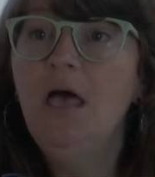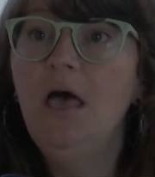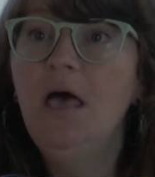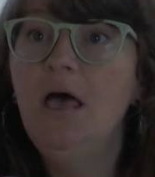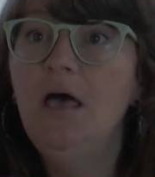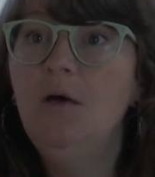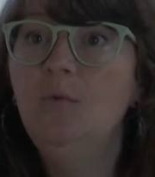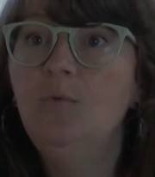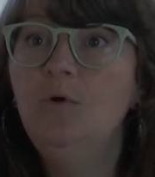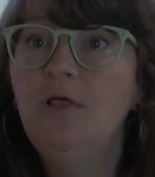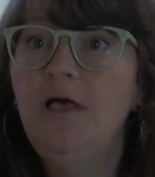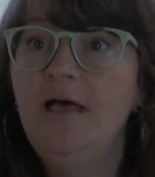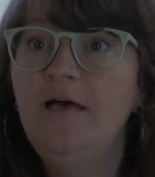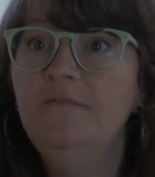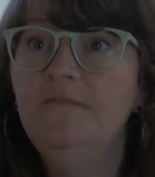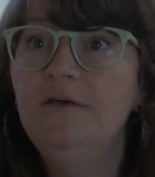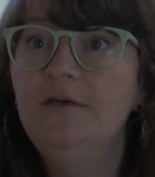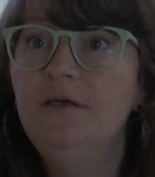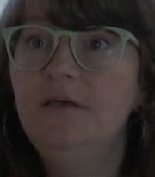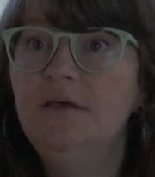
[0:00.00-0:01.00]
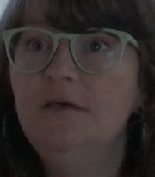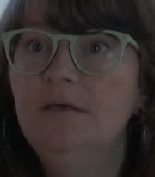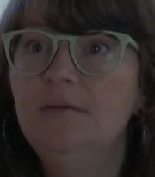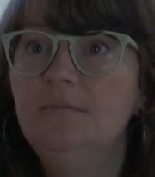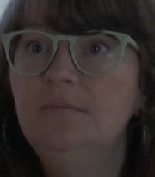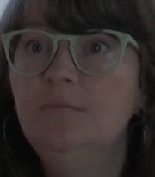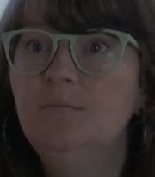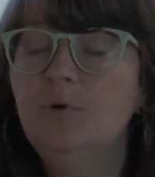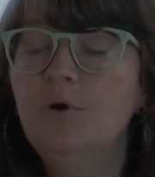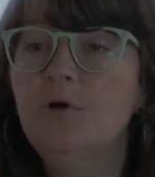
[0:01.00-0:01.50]
Uh, we'll have
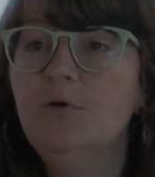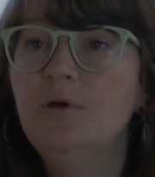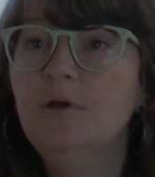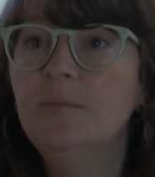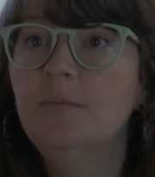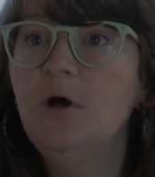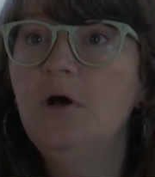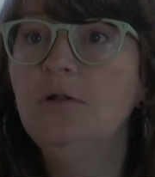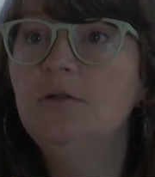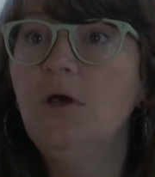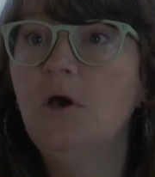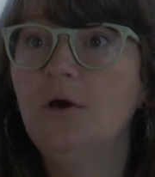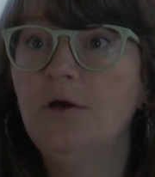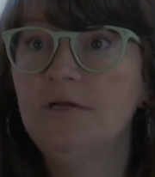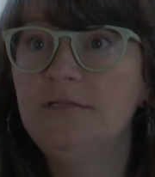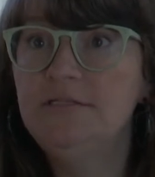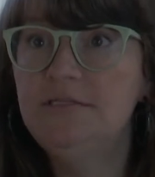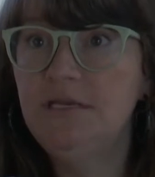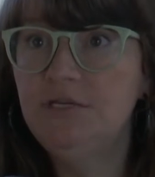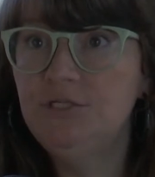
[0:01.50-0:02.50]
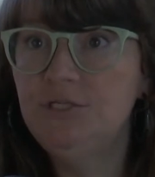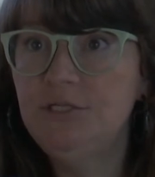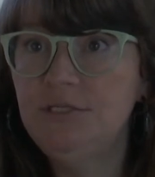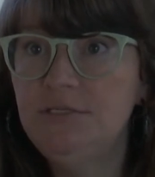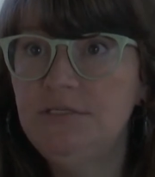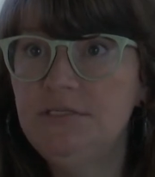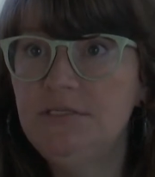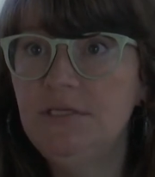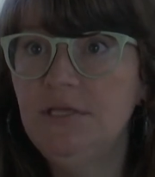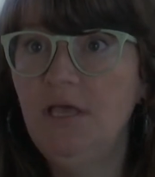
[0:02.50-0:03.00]
a program called Art
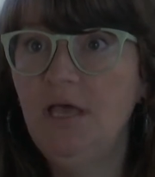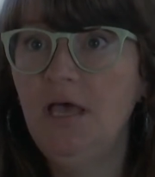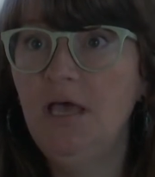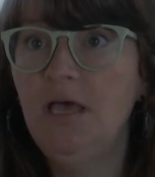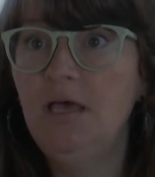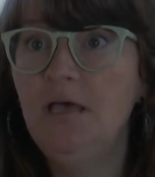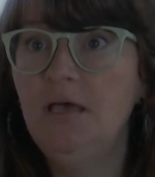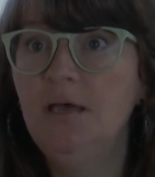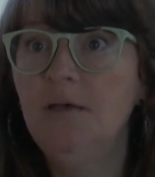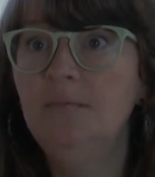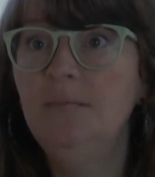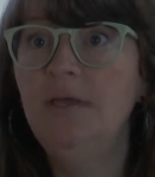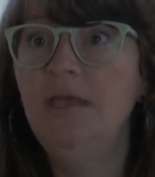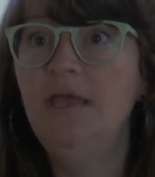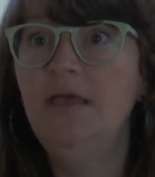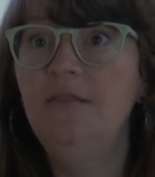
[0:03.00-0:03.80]
Sessions um,